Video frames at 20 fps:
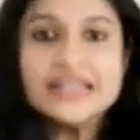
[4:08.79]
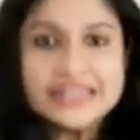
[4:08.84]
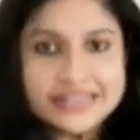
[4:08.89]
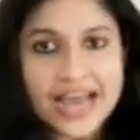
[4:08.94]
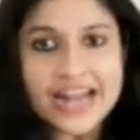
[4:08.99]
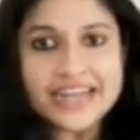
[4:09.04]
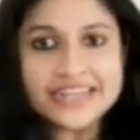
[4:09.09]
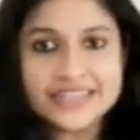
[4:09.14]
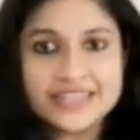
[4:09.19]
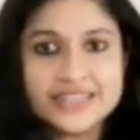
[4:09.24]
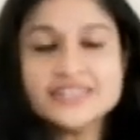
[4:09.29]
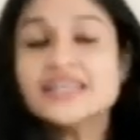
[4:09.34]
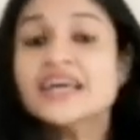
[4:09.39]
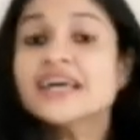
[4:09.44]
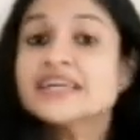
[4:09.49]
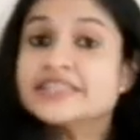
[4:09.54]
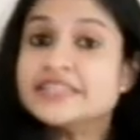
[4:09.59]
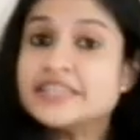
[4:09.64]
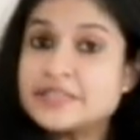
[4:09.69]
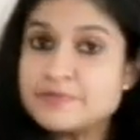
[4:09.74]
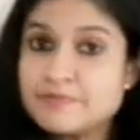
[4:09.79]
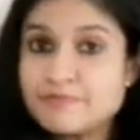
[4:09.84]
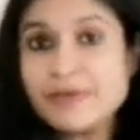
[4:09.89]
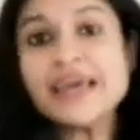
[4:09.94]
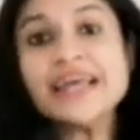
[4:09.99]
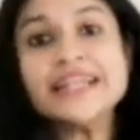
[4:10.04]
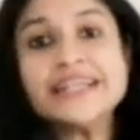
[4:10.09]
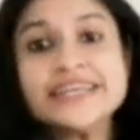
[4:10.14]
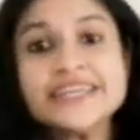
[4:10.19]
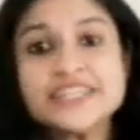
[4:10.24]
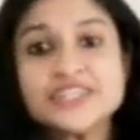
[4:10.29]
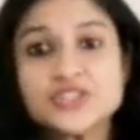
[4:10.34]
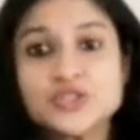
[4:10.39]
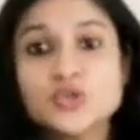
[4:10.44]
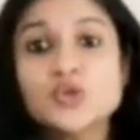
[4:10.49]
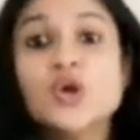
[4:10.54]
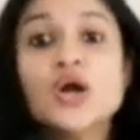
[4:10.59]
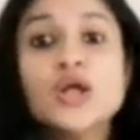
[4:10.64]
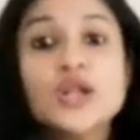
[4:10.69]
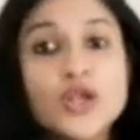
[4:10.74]
That is, this may lead
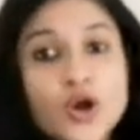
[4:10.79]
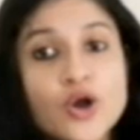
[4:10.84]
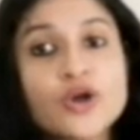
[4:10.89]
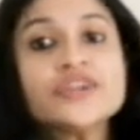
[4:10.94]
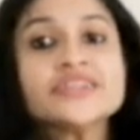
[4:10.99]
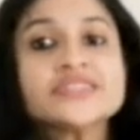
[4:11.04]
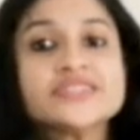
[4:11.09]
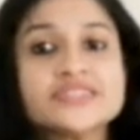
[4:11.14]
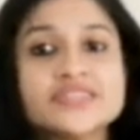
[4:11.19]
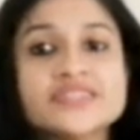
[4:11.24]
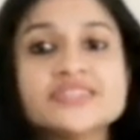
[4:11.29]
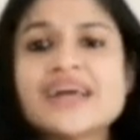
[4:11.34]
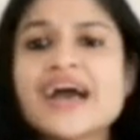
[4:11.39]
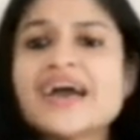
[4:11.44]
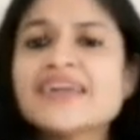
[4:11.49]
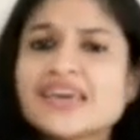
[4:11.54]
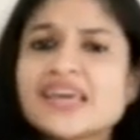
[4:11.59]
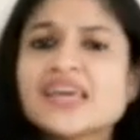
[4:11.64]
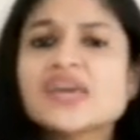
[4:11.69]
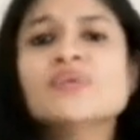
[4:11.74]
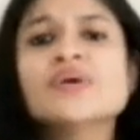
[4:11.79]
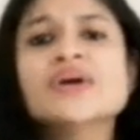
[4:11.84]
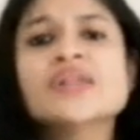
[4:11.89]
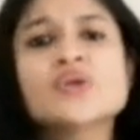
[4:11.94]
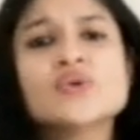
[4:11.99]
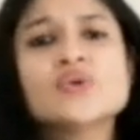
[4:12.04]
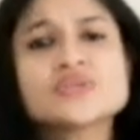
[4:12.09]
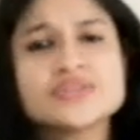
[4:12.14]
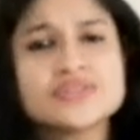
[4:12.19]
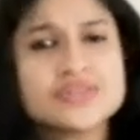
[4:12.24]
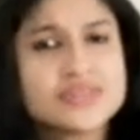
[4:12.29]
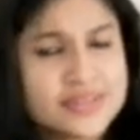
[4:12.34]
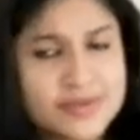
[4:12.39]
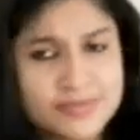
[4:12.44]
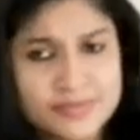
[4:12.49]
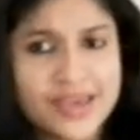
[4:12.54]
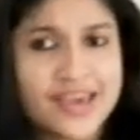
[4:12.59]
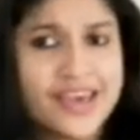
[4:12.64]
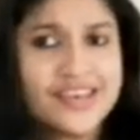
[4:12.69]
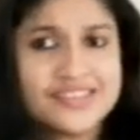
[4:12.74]
to low returns and even losses in
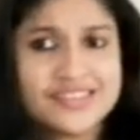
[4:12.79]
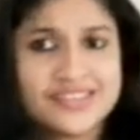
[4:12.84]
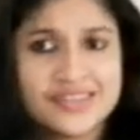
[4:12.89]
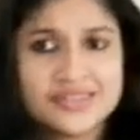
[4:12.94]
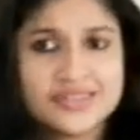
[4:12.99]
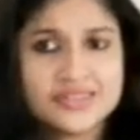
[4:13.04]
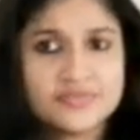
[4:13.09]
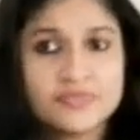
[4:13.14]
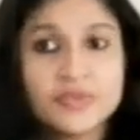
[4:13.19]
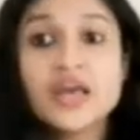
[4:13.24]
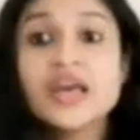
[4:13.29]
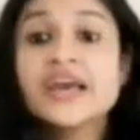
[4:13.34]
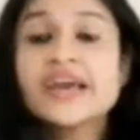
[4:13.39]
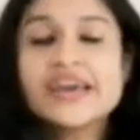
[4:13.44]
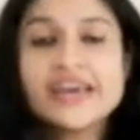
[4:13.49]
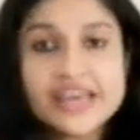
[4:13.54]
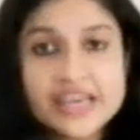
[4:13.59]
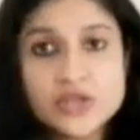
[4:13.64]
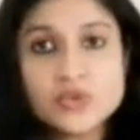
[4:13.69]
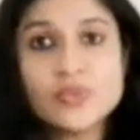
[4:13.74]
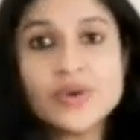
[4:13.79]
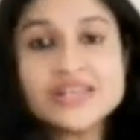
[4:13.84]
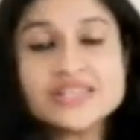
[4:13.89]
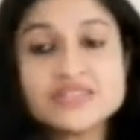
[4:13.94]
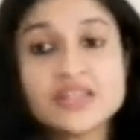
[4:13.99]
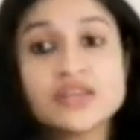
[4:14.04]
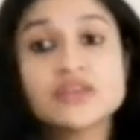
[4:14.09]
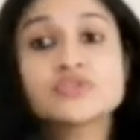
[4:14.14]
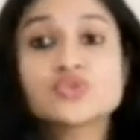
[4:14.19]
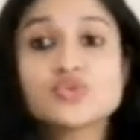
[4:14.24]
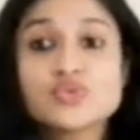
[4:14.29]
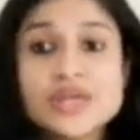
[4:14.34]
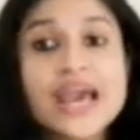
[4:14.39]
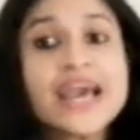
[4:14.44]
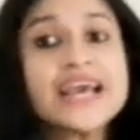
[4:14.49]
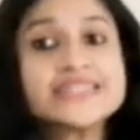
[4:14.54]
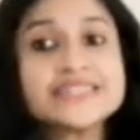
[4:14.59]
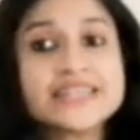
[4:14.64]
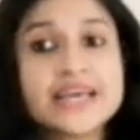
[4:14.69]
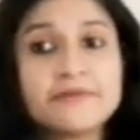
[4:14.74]
some cases. Investing through the
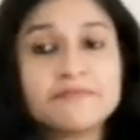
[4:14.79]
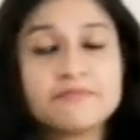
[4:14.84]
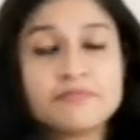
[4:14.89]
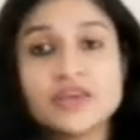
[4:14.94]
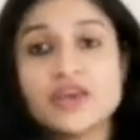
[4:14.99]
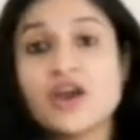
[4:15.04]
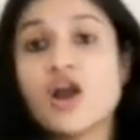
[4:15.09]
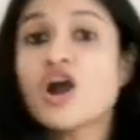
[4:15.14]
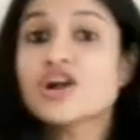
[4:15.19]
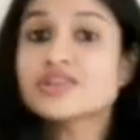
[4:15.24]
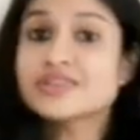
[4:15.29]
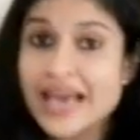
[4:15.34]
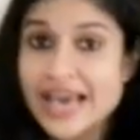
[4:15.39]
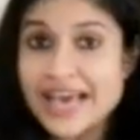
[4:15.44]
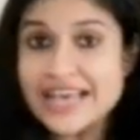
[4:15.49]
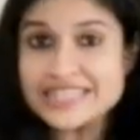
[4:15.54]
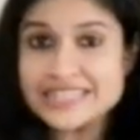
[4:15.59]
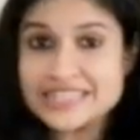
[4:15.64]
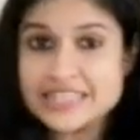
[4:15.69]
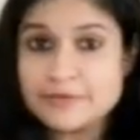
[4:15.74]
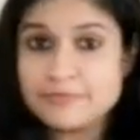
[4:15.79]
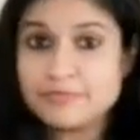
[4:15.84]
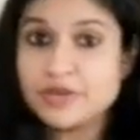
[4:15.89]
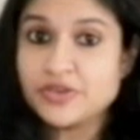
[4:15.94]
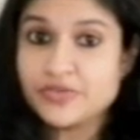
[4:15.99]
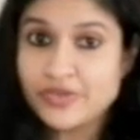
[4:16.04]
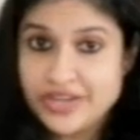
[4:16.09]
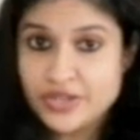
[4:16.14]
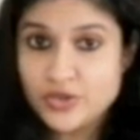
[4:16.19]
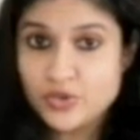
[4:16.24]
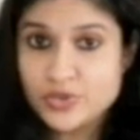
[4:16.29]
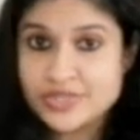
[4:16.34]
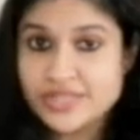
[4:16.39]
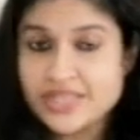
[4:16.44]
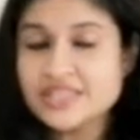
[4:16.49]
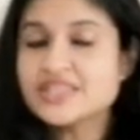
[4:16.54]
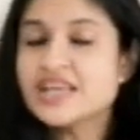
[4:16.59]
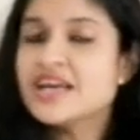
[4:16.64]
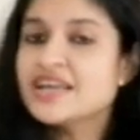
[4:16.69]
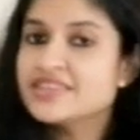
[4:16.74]
SIP or the STP
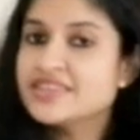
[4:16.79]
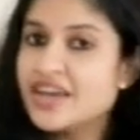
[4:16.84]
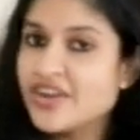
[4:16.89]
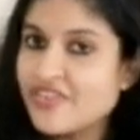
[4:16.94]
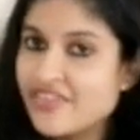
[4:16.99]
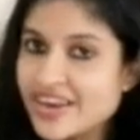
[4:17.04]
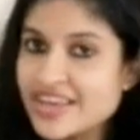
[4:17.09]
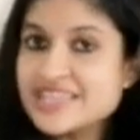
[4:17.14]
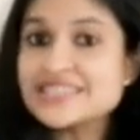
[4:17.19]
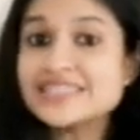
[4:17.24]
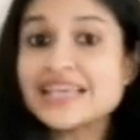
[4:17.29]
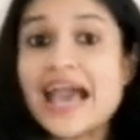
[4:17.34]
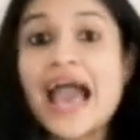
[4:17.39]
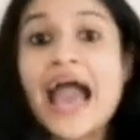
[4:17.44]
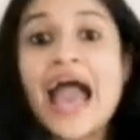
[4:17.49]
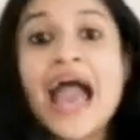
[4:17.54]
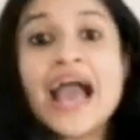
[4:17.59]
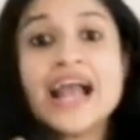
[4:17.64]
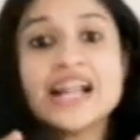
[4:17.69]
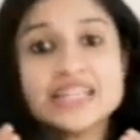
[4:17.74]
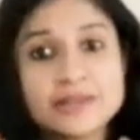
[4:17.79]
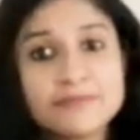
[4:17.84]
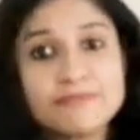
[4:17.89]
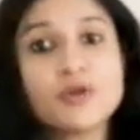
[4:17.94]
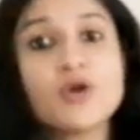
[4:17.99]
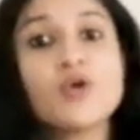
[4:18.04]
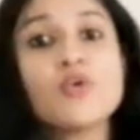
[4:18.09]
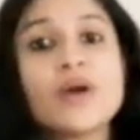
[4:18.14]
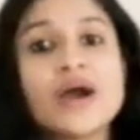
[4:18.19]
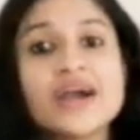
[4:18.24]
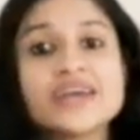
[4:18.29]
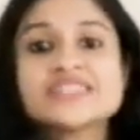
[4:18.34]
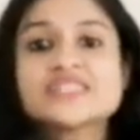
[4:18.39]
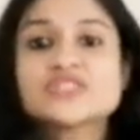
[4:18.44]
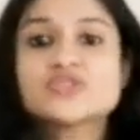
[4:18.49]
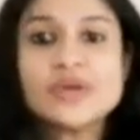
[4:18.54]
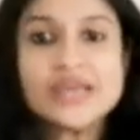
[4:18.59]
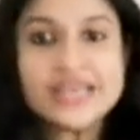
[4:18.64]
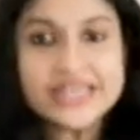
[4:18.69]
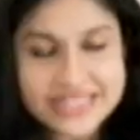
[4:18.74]
reduces the risk and provides
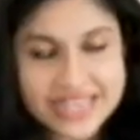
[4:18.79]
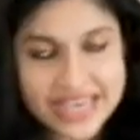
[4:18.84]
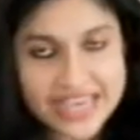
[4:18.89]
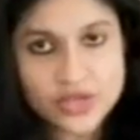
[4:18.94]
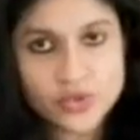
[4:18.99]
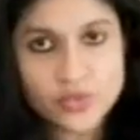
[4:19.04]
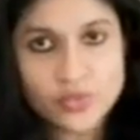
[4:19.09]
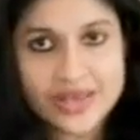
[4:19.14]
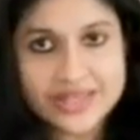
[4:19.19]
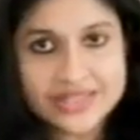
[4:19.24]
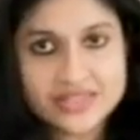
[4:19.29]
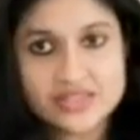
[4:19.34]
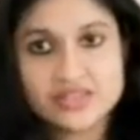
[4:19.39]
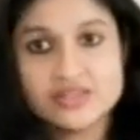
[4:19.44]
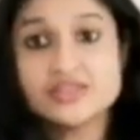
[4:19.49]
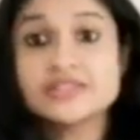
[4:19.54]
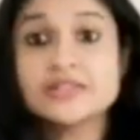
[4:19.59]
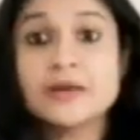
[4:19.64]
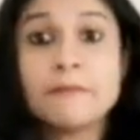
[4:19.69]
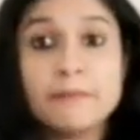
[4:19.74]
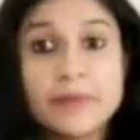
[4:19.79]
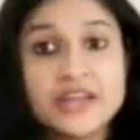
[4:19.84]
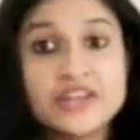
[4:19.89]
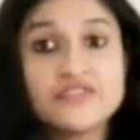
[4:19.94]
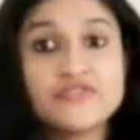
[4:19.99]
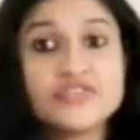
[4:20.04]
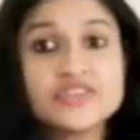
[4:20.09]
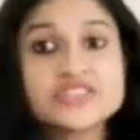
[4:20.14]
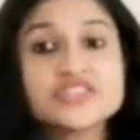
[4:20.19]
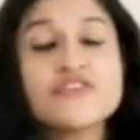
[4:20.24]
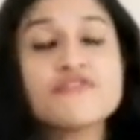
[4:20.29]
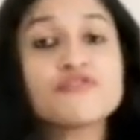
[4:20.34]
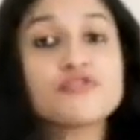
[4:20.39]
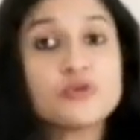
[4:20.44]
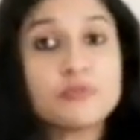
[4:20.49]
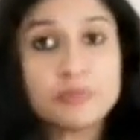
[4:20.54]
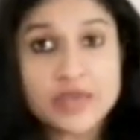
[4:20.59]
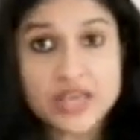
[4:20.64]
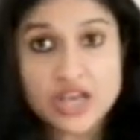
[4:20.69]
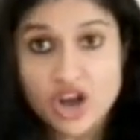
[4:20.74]
to its investors the benefits of
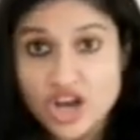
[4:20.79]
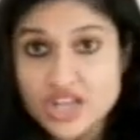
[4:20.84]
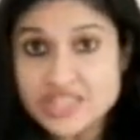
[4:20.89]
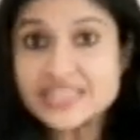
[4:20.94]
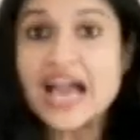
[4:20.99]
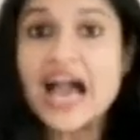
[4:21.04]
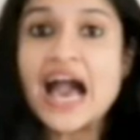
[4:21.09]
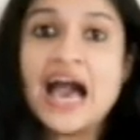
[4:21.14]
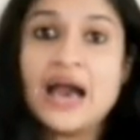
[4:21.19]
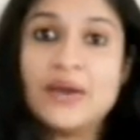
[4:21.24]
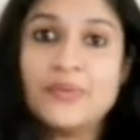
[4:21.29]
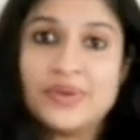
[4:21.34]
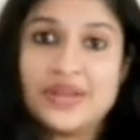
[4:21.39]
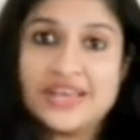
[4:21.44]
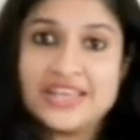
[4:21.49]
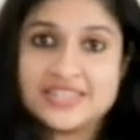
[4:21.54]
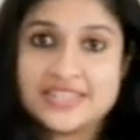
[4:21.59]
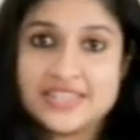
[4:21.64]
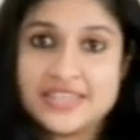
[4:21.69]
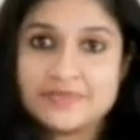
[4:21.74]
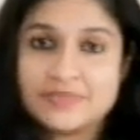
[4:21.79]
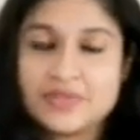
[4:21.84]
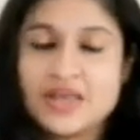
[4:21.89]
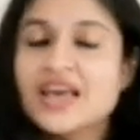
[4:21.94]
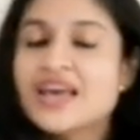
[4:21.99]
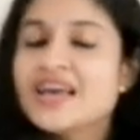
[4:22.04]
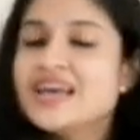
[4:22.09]
rupee cost averaging.